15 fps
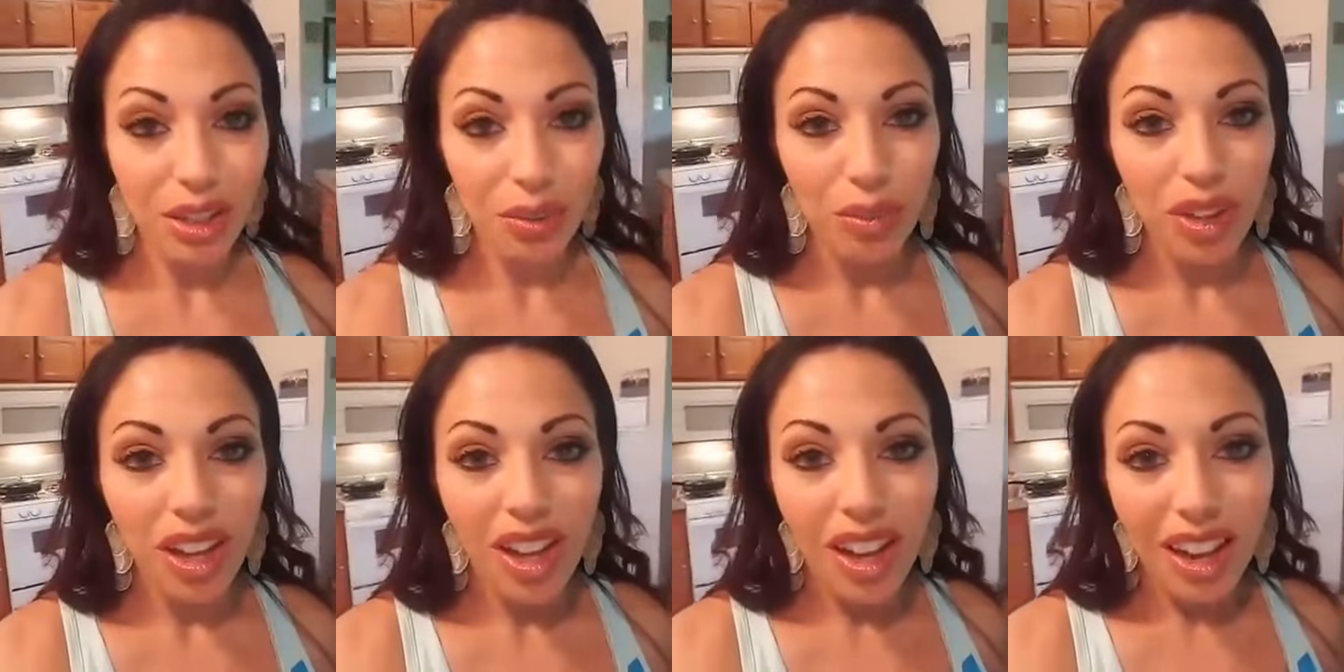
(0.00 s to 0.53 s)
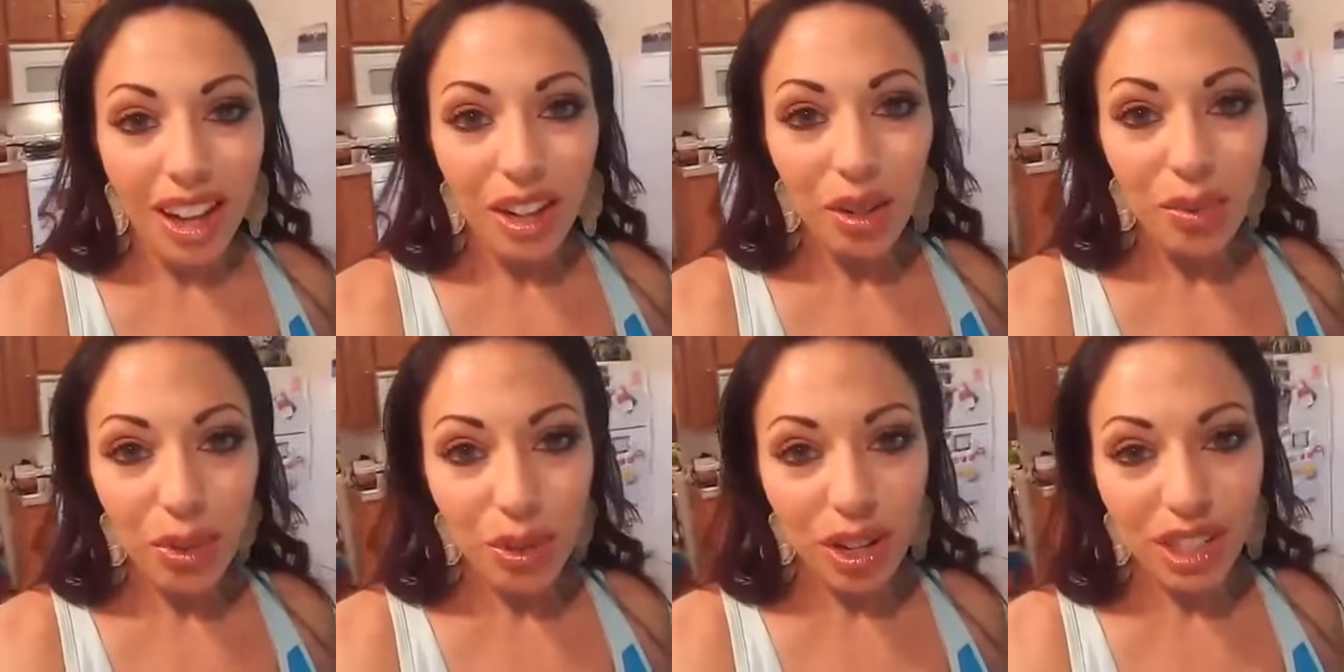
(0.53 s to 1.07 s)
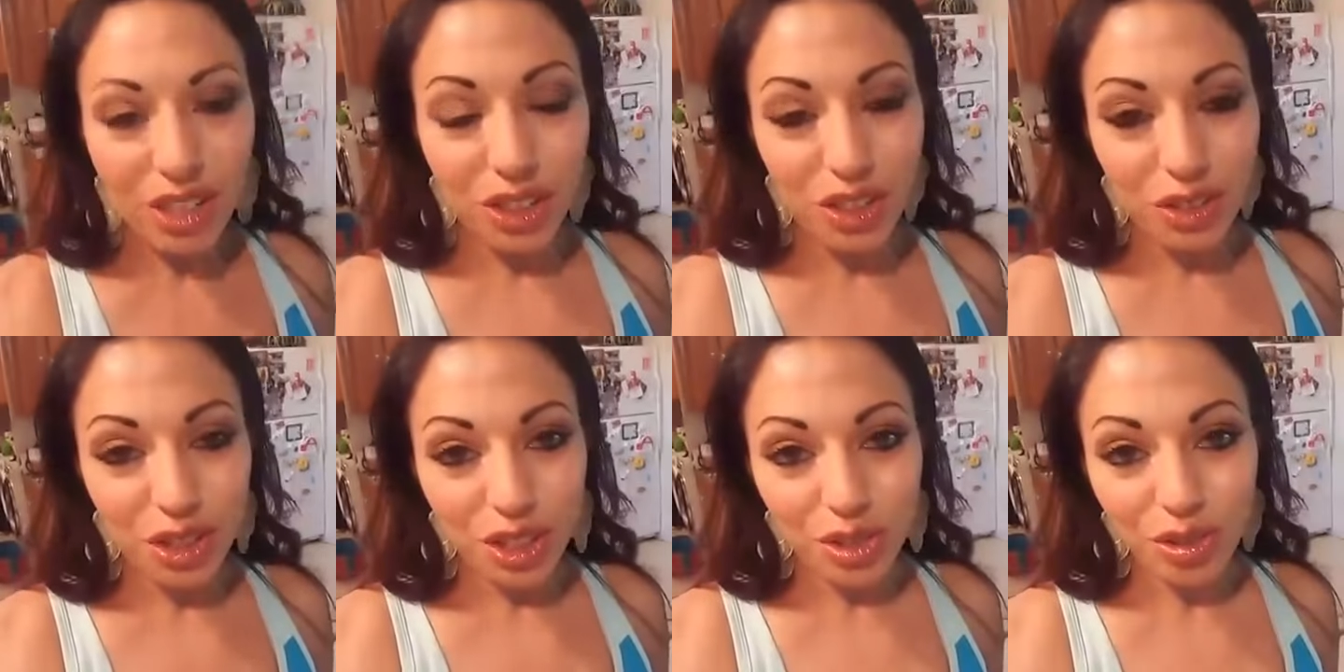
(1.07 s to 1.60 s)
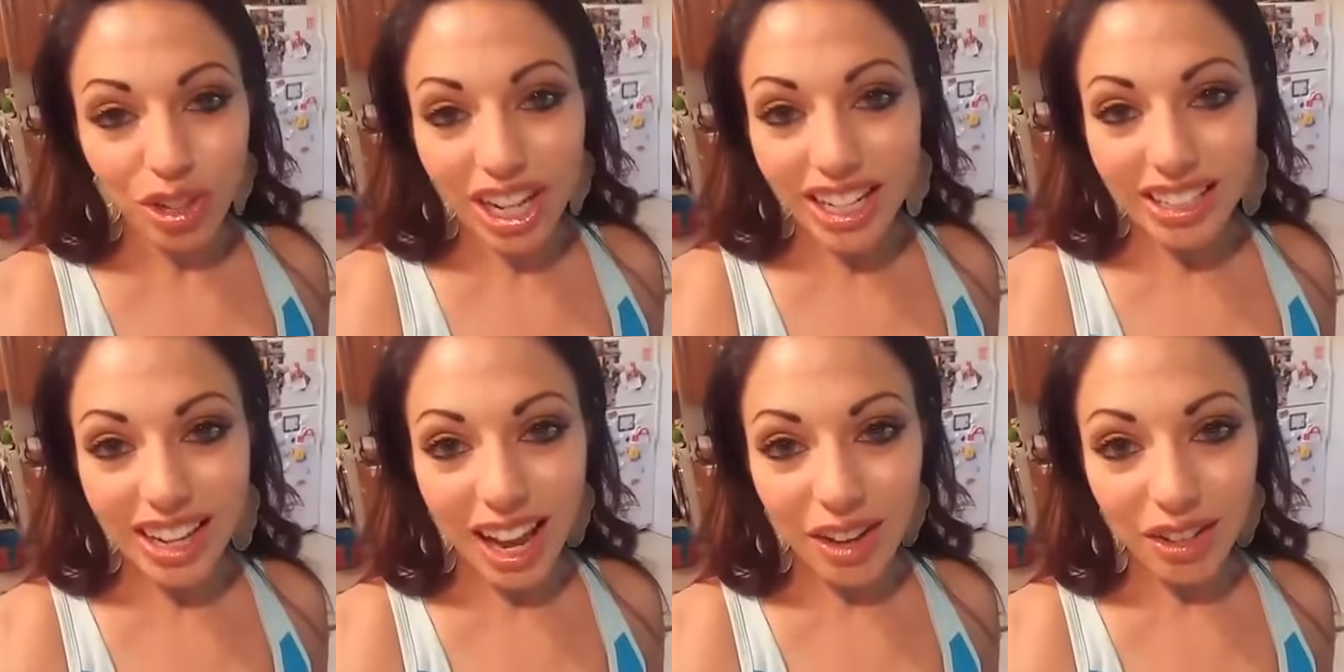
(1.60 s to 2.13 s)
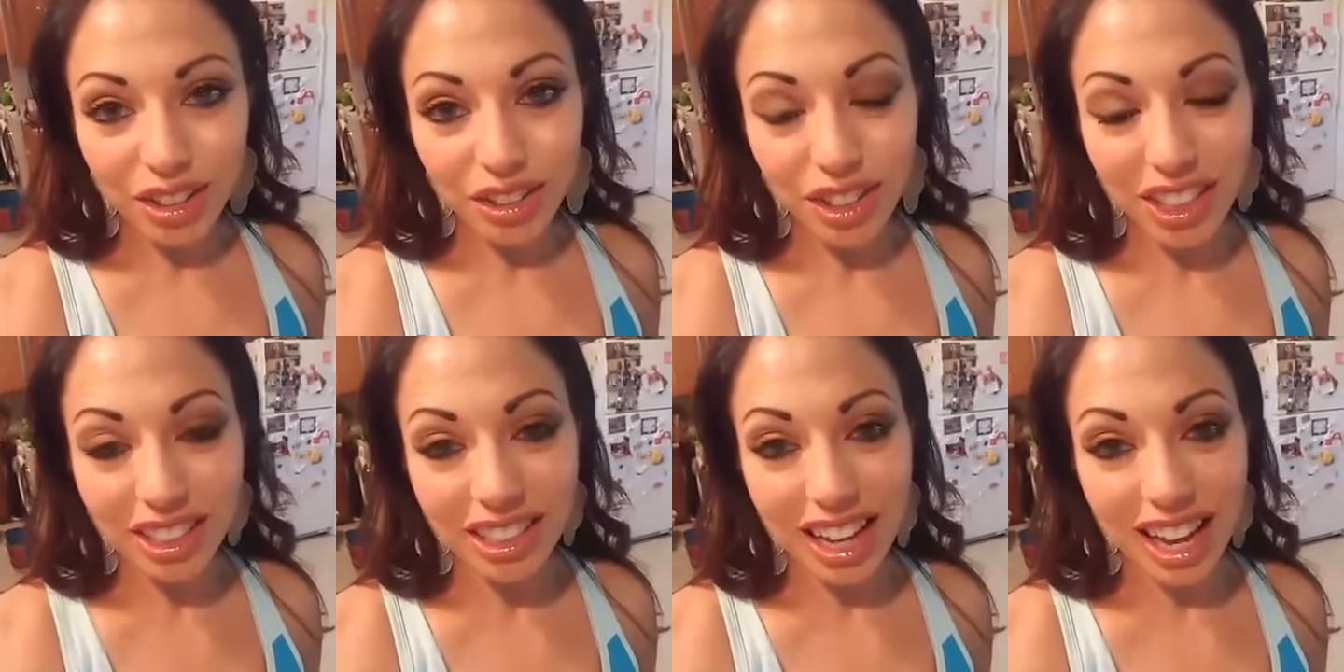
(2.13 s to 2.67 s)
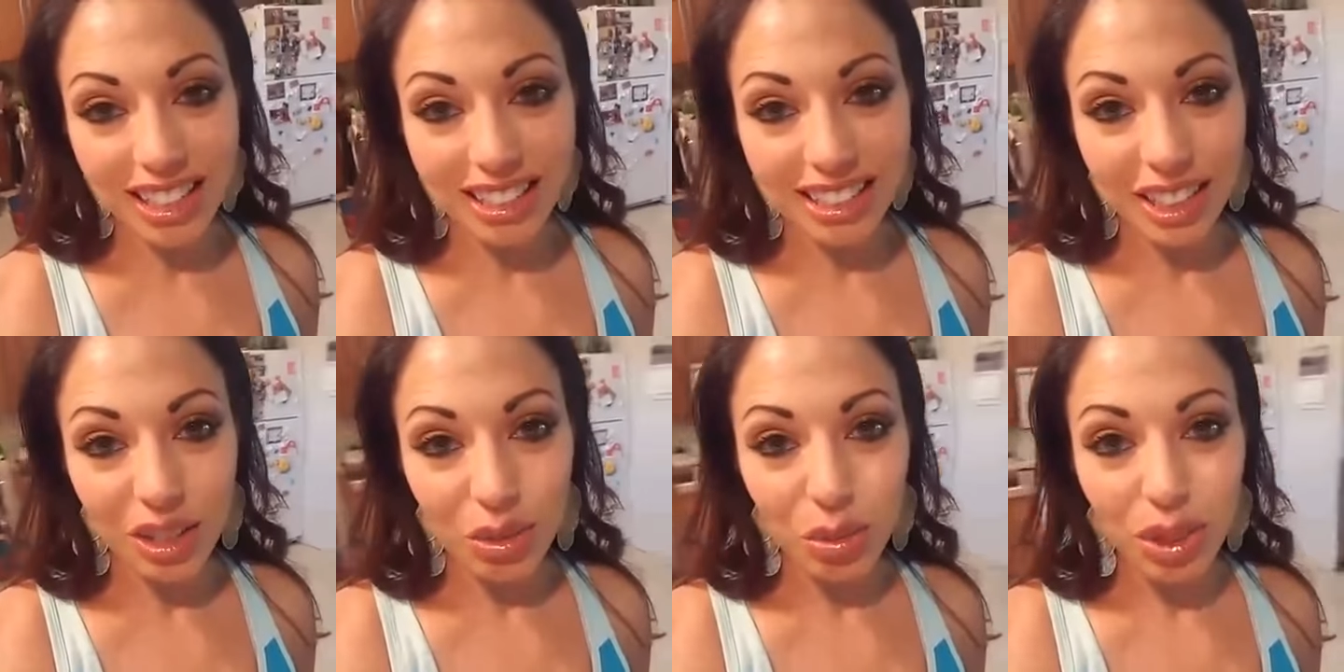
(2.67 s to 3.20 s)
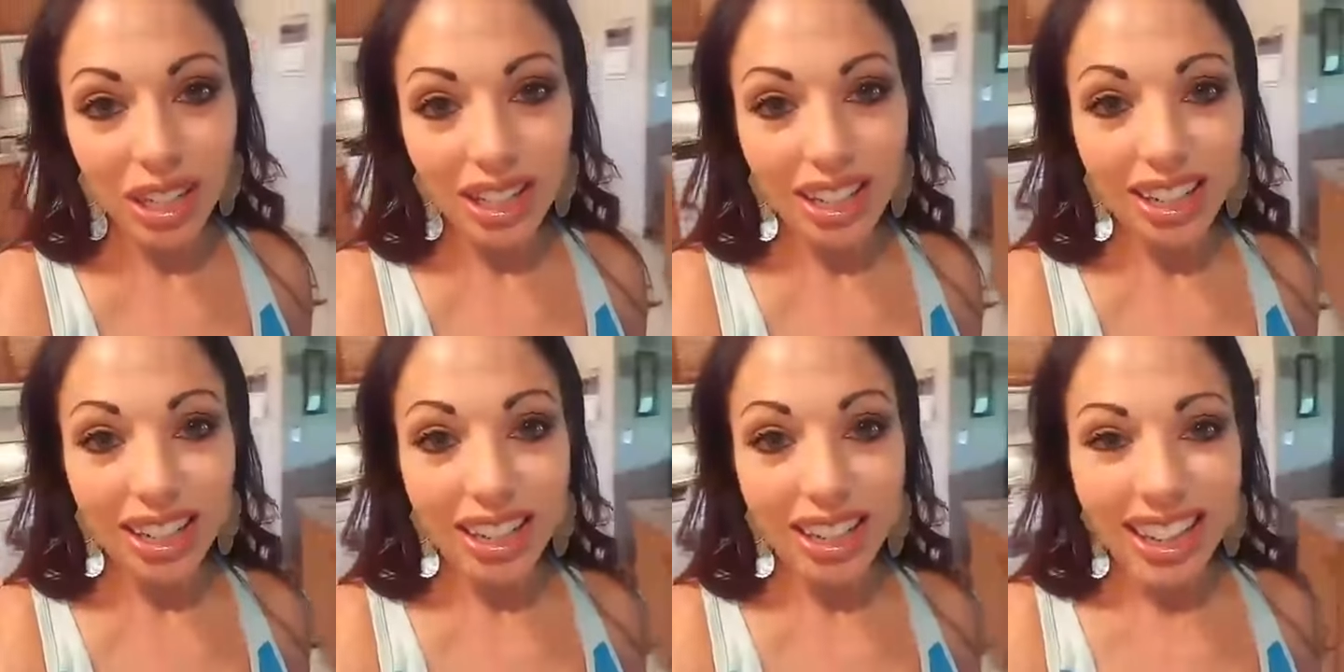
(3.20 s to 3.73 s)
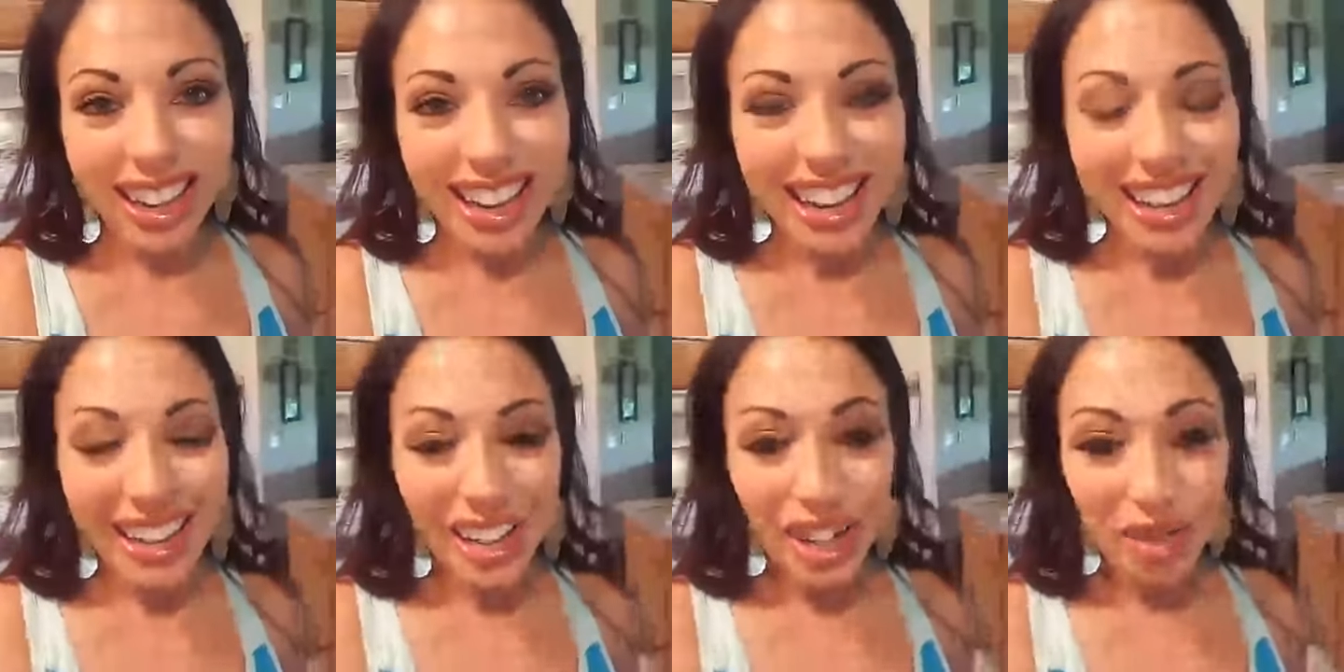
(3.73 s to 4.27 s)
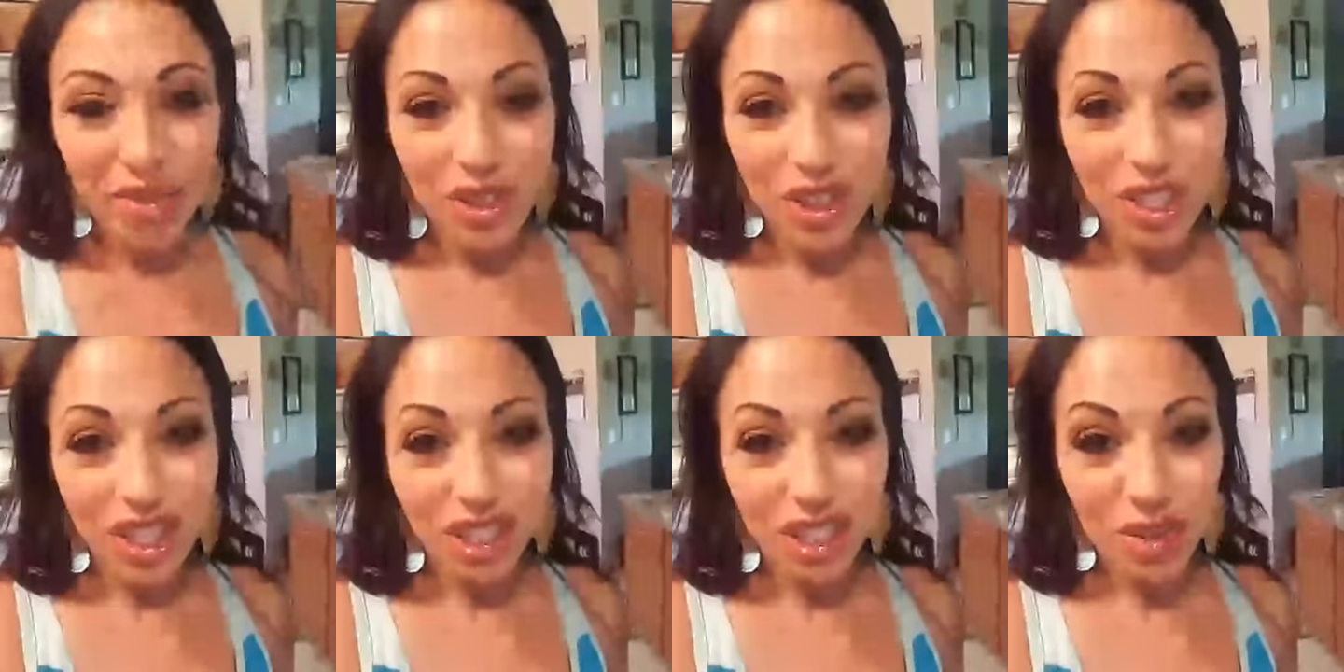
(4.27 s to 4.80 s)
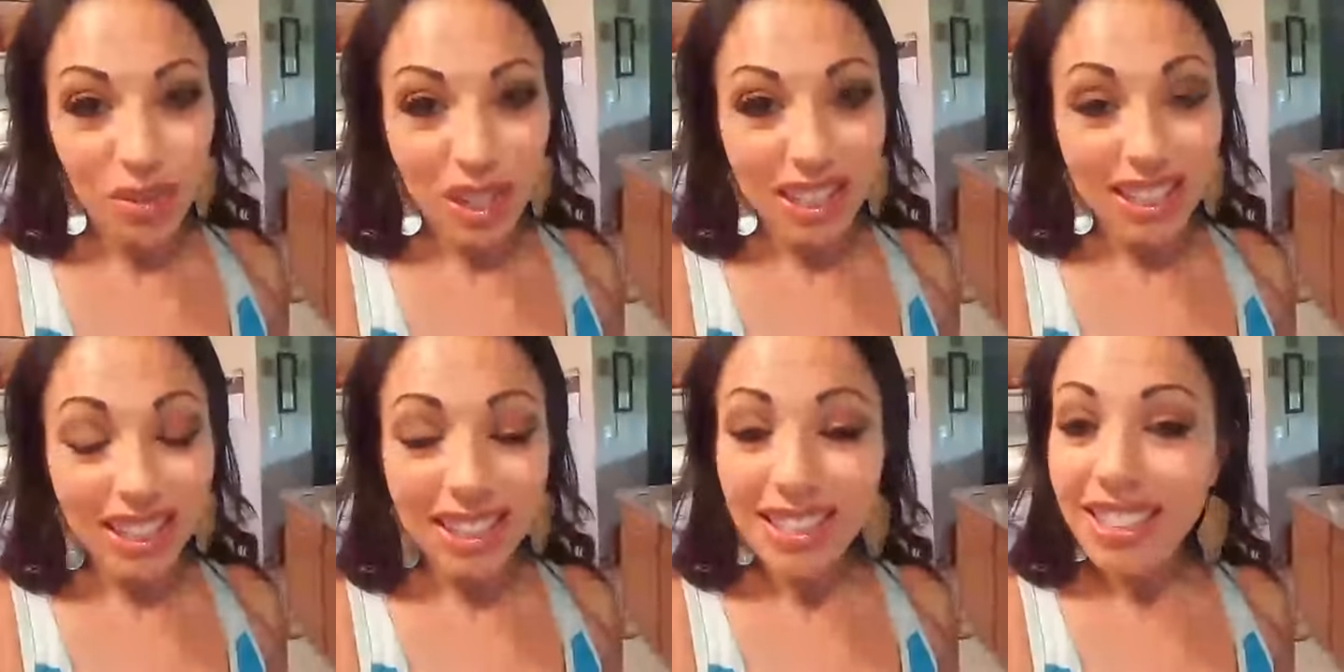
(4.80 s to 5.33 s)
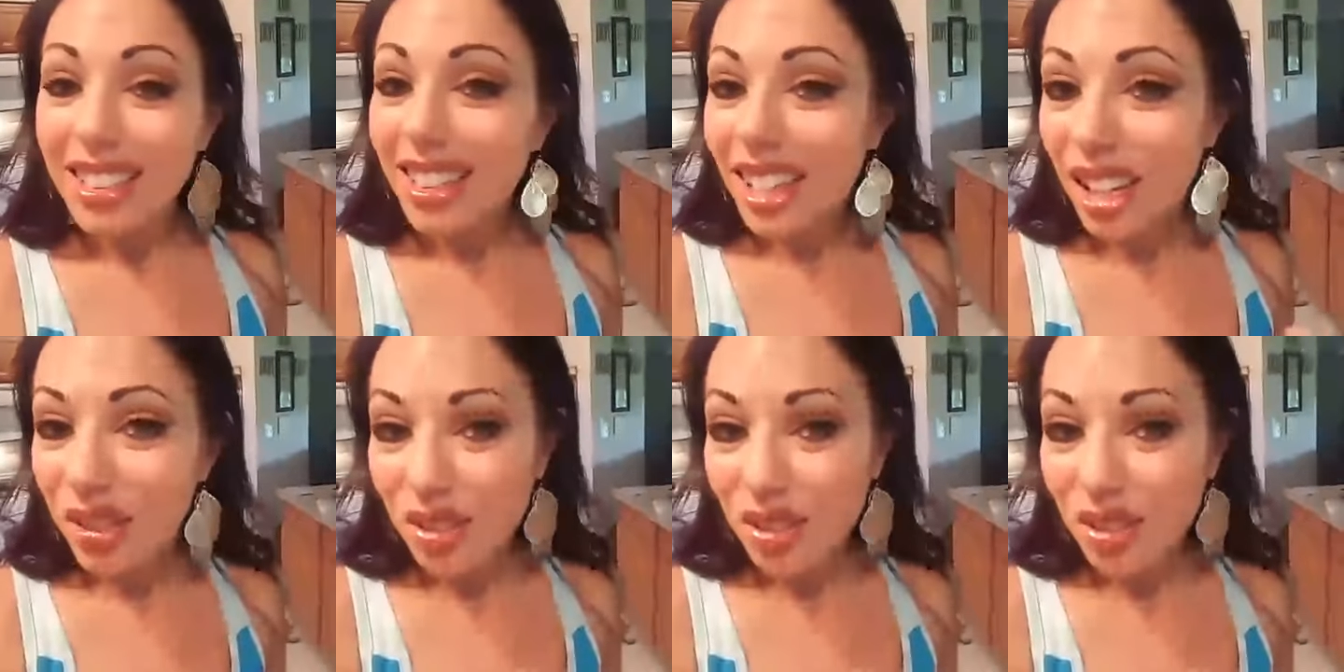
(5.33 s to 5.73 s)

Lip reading: So I hope you guys are doing great. Have a fantastic week, and I hope this shared some ideas.